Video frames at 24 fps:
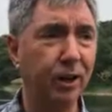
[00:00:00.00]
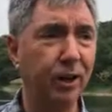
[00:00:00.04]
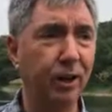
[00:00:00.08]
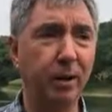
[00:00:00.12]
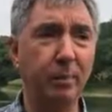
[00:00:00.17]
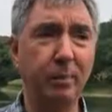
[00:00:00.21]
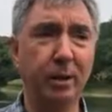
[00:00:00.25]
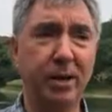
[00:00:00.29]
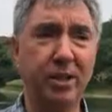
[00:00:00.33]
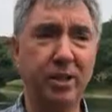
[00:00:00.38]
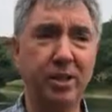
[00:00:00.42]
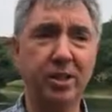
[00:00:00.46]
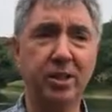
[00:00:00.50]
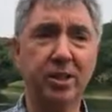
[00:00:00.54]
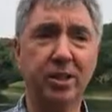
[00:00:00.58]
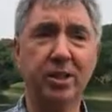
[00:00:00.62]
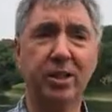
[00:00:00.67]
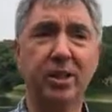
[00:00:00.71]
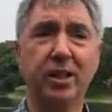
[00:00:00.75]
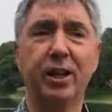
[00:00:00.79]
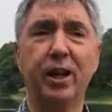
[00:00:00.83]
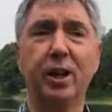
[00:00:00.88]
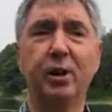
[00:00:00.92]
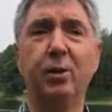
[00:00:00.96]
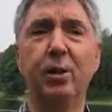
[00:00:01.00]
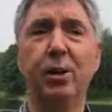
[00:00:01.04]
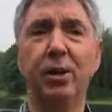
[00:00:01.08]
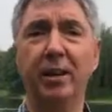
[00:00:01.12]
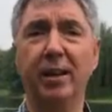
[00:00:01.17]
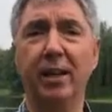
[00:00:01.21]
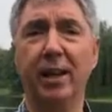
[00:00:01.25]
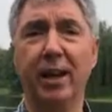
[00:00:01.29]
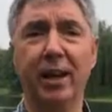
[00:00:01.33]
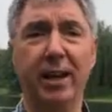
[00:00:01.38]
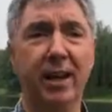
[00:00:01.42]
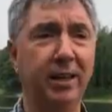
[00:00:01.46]
Or am I just going to go
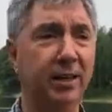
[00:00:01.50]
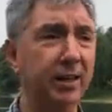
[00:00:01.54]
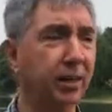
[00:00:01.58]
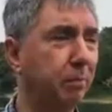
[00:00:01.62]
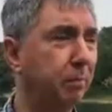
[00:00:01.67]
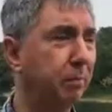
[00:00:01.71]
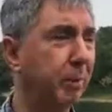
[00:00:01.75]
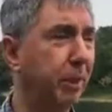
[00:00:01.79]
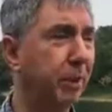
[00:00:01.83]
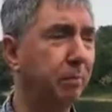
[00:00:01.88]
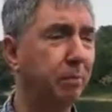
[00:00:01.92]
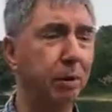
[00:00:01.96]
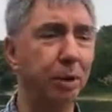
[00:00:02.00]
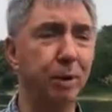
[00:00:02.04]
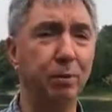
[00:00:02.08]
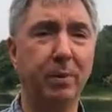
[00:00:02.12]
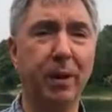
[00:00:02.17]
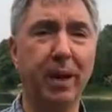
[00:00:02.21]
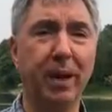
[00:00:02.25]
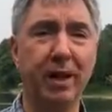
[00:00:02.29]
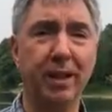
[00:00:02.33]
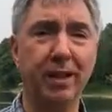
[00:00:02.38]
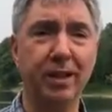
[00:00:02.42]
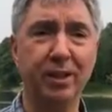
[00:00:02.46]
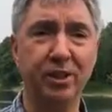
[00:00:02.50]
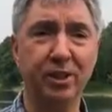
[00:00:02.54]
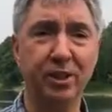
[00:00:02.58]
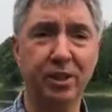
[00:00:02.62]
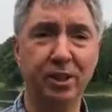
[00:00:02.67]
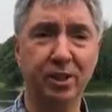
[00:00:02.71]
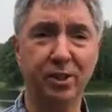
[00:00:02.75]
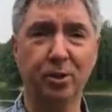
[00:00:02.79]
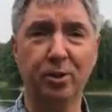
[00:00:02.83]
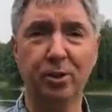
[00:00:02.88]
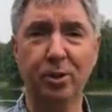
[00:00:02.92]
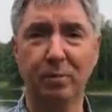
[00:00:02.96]
online on my mobile and
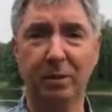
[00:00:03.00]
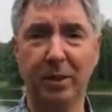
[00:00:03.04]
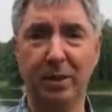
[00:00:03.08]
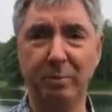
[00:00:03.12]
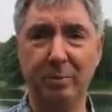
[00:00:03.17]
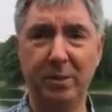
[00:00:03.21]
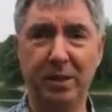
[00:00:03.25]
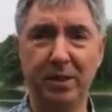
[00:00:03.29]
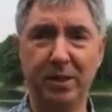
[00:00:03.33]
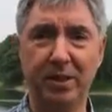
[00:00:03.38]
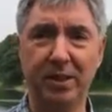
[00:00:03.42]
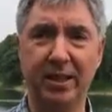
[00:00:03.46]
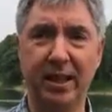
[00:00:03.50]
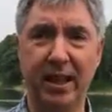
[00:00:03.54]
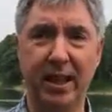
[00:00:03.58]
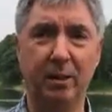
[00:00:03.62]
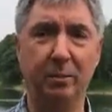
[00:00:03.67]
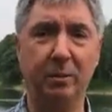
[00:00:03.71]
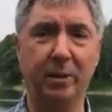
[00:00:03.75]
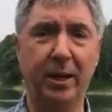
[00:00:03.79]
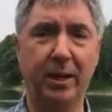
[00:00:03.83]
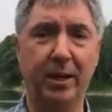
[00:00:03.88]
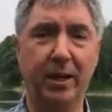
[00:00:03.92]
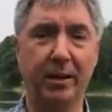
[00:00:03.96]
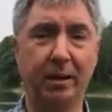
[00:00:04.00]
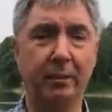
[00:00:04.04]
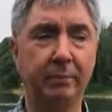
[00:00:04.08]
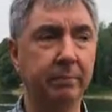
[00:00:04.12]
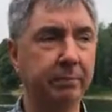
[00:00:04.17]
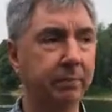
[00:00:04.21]
just order my pizza that way?